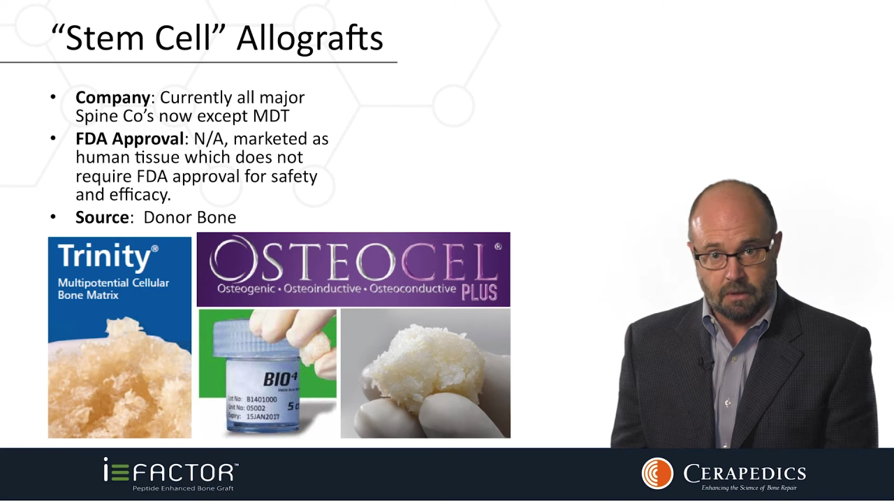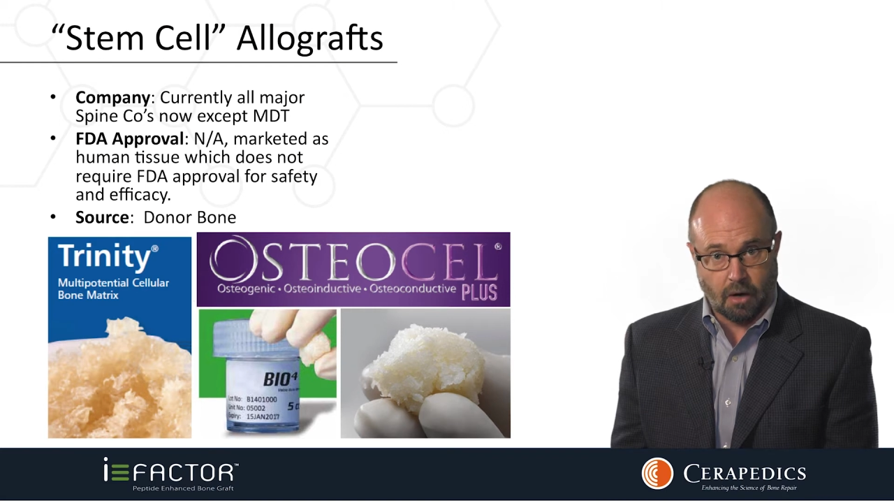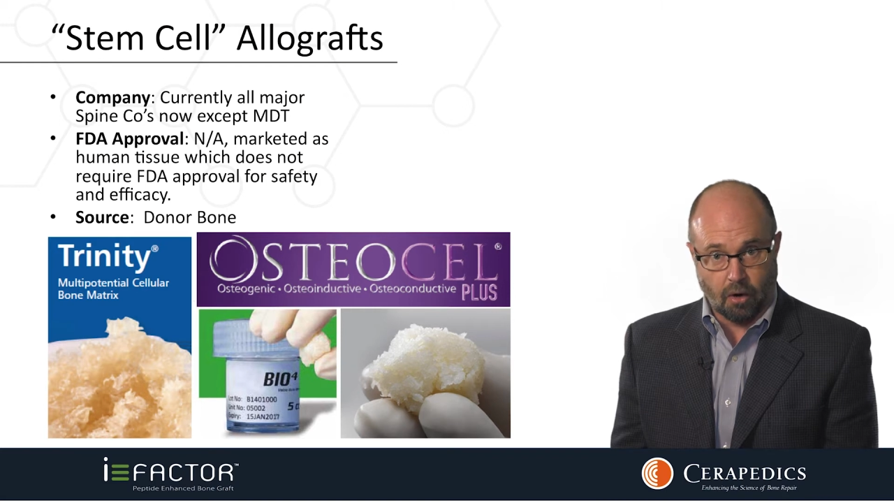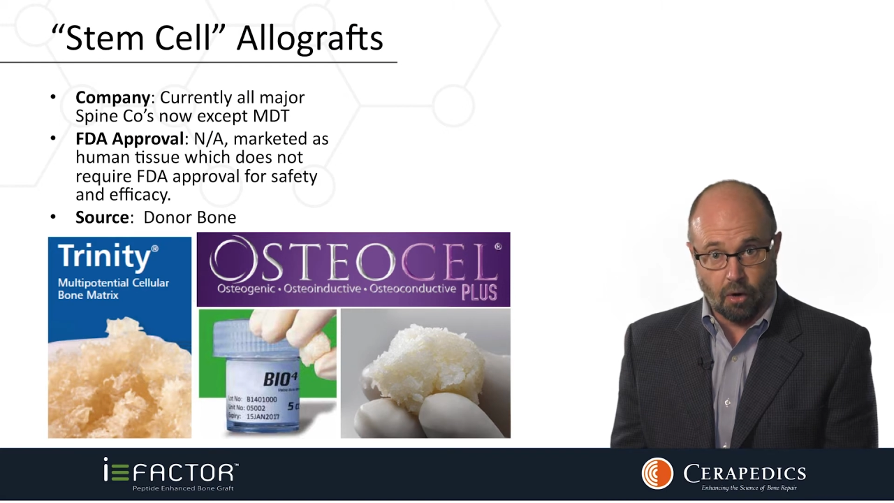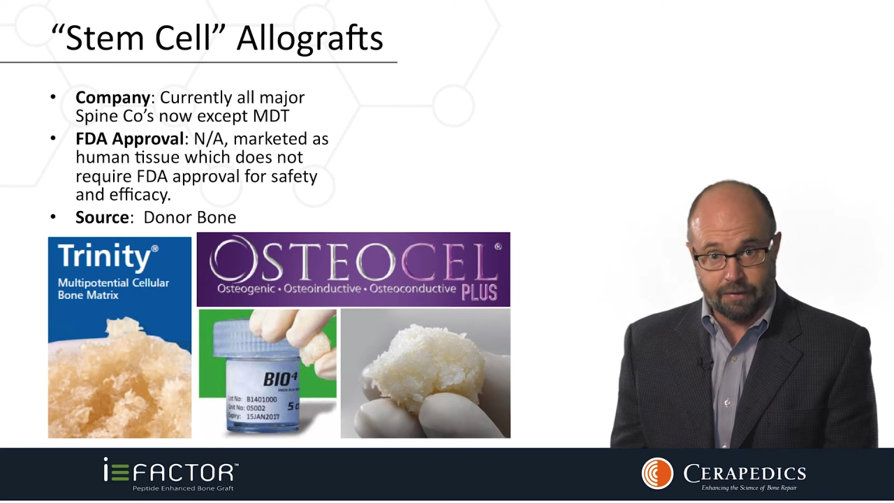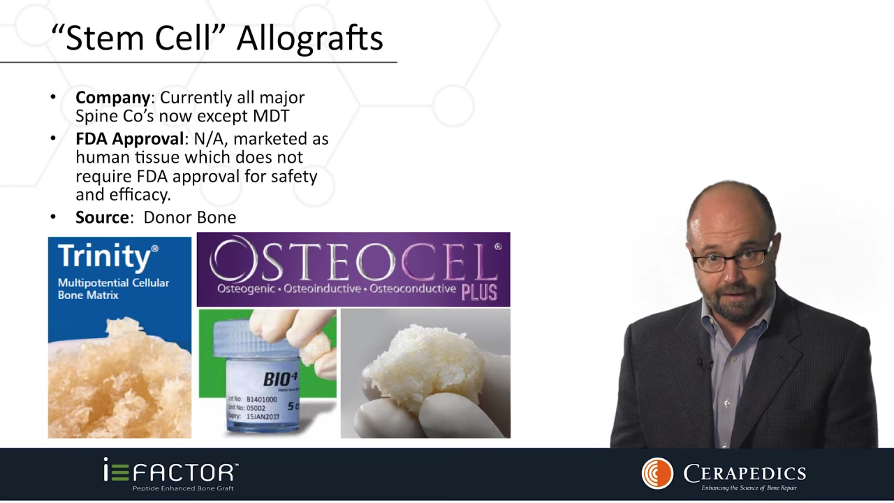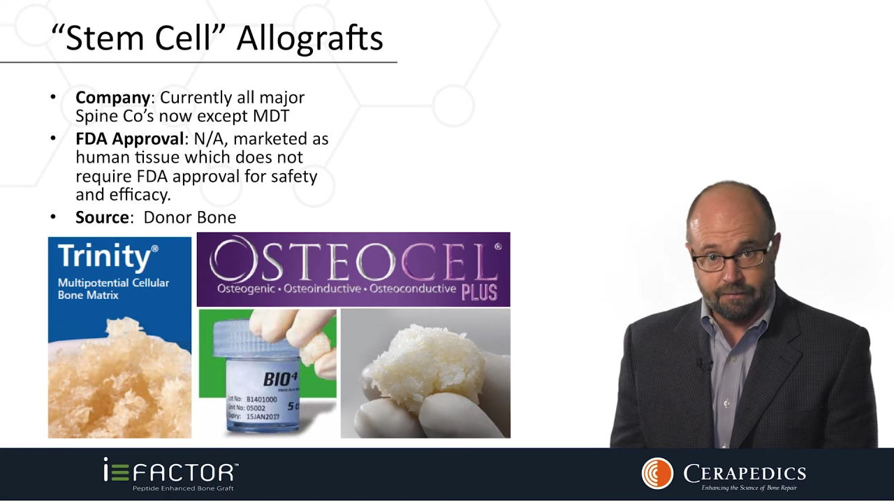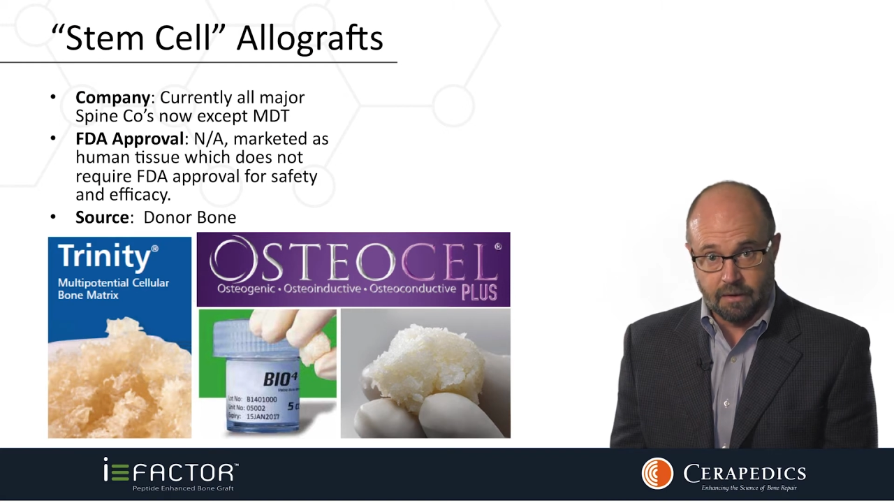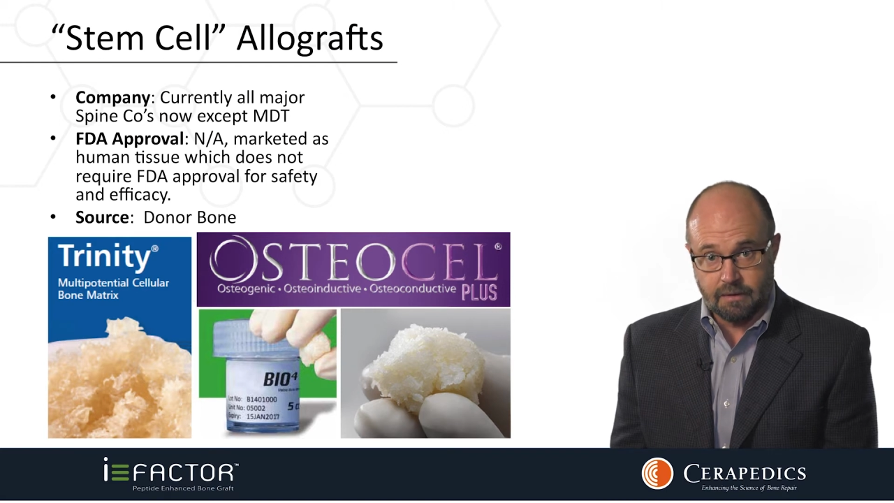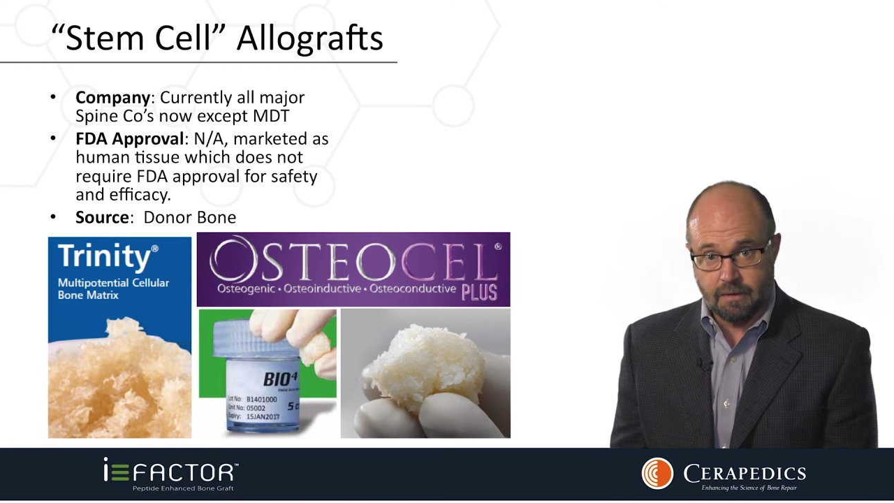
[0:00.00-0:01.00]
are all
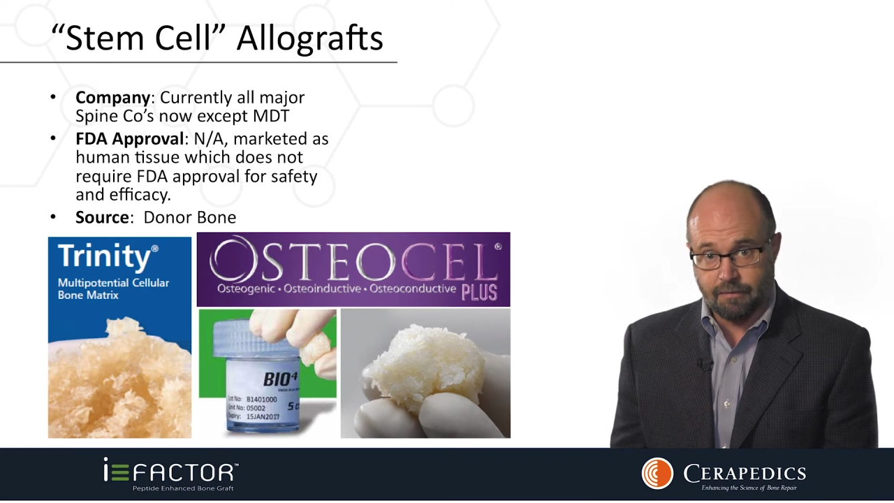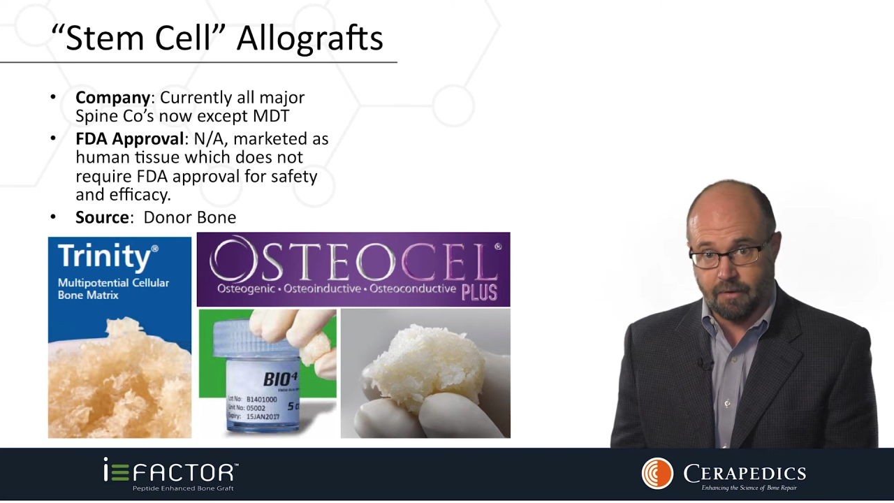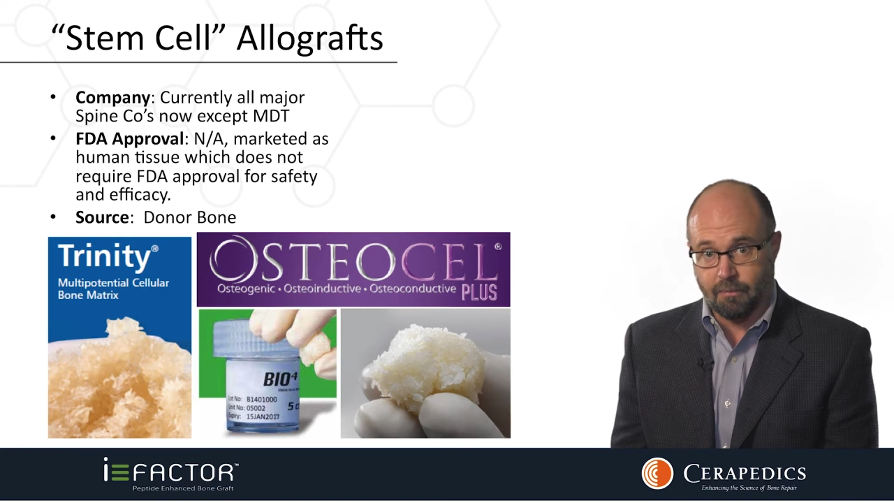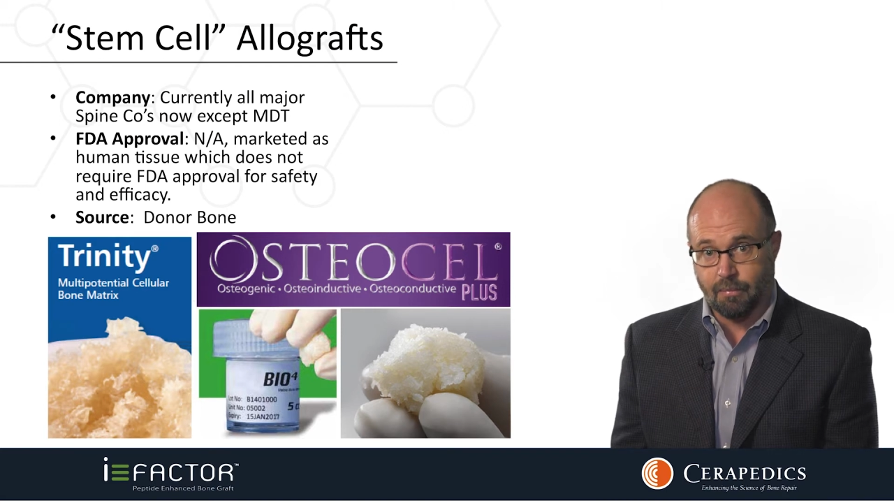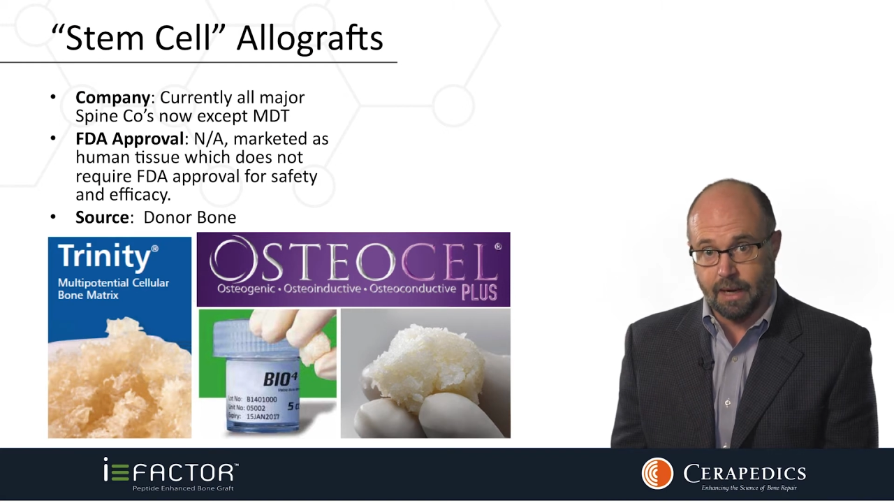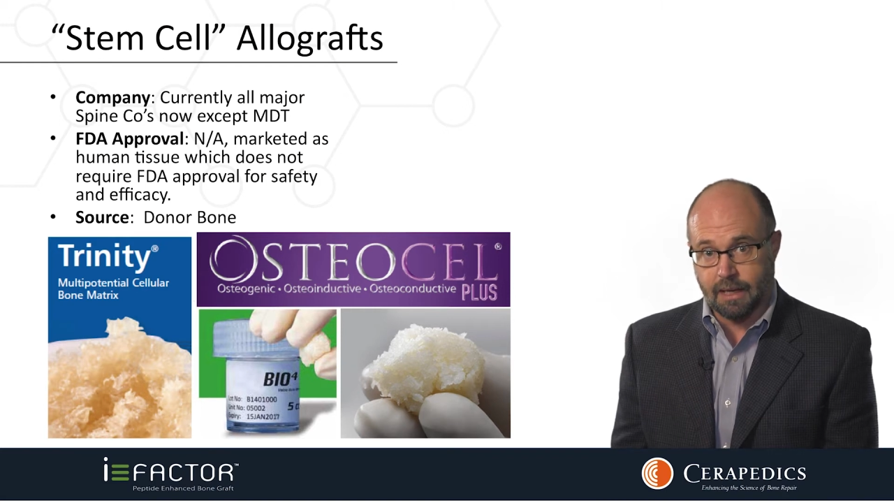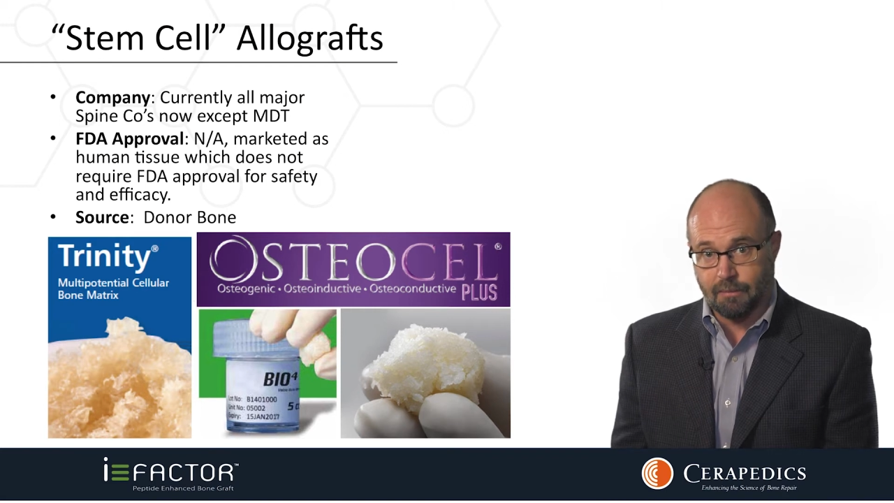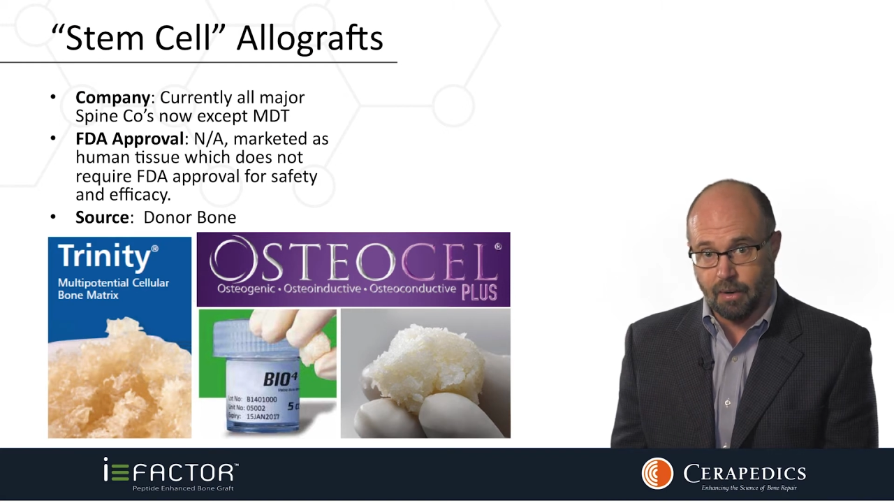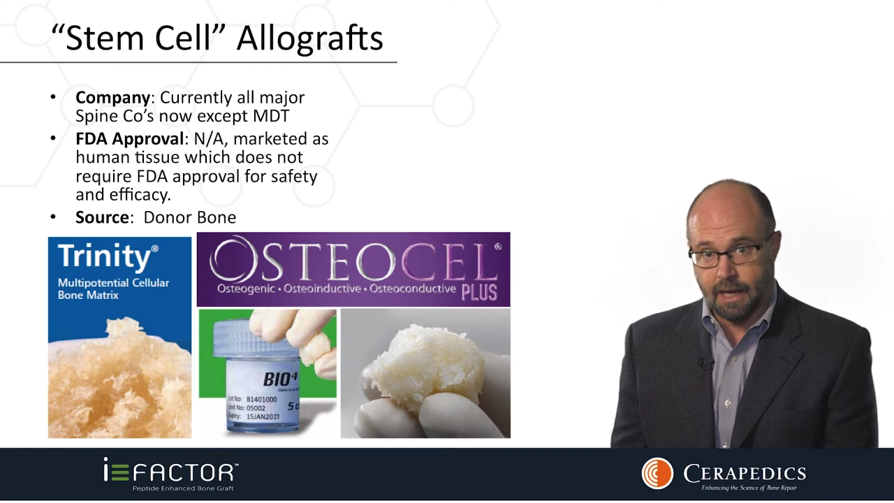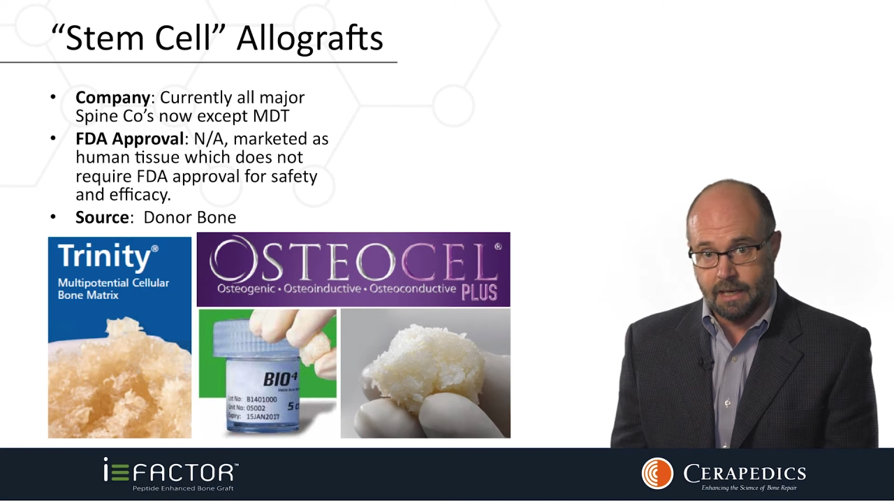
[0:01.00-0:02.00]
different from brand to
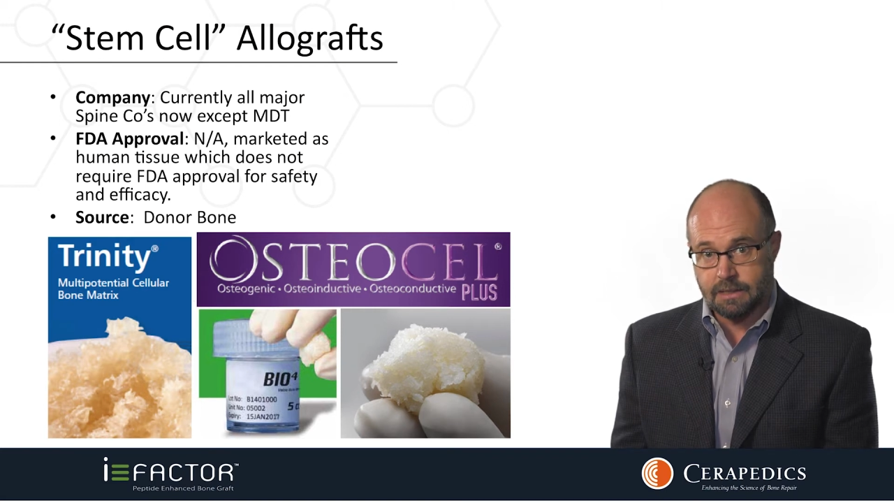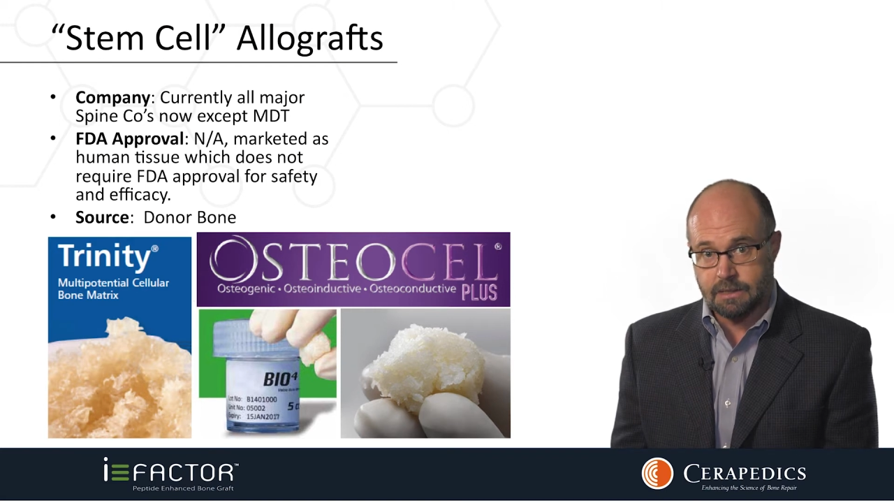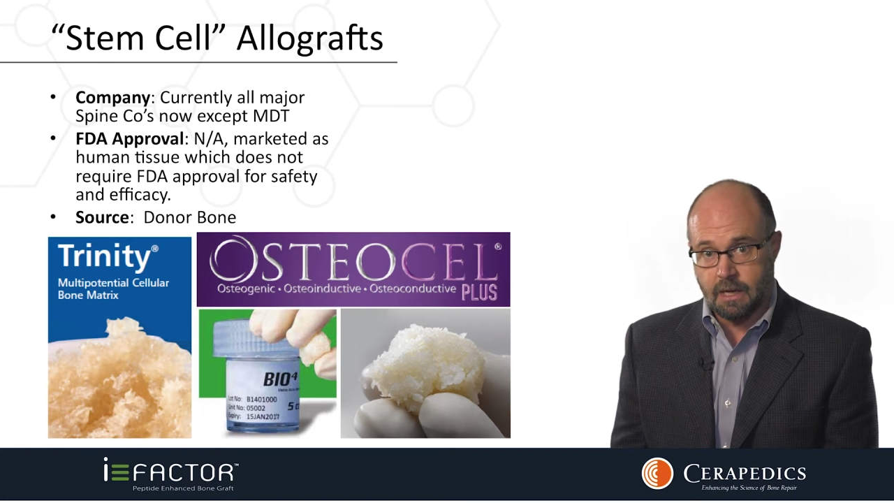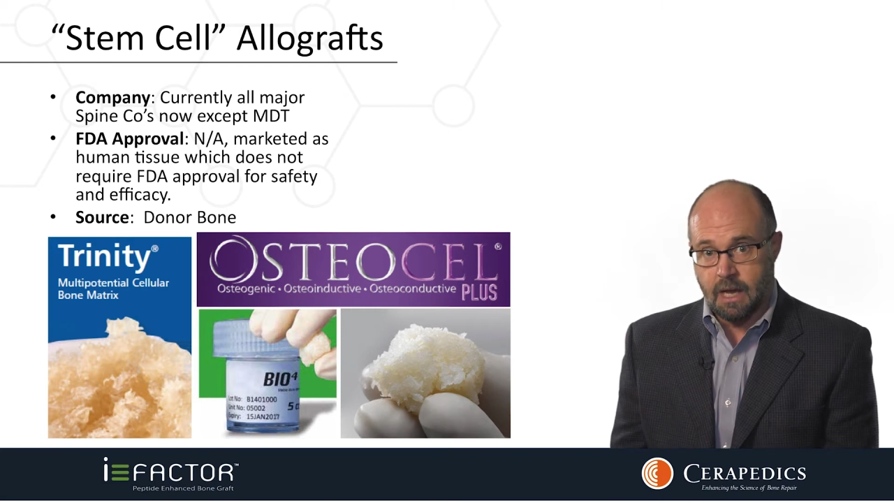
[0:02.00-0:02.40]
brand.